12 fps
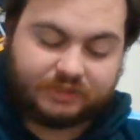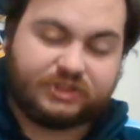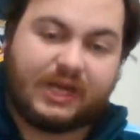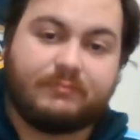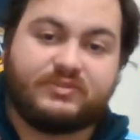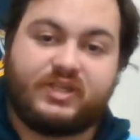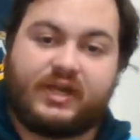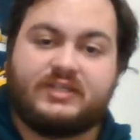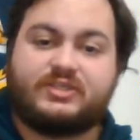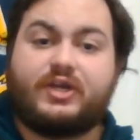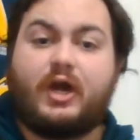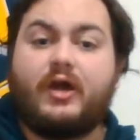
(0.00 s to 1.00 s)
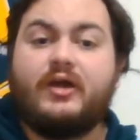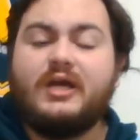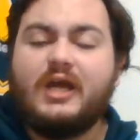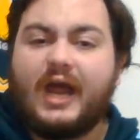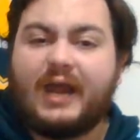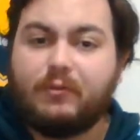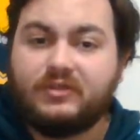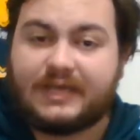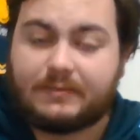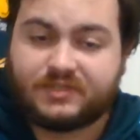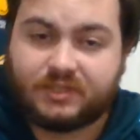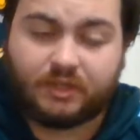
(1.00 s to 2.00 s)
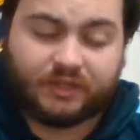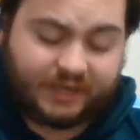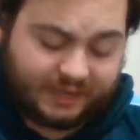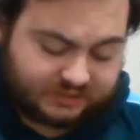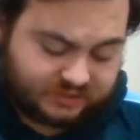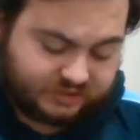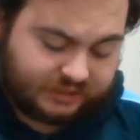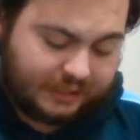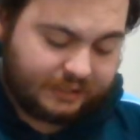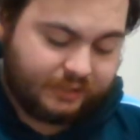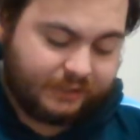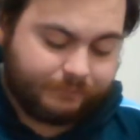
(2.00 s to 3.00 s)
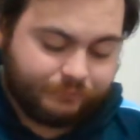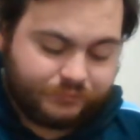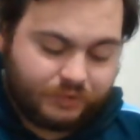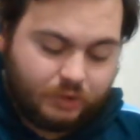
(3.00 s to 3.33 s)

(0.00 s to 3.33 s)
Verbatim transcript: James Tedesco, he was absolutely outstanding.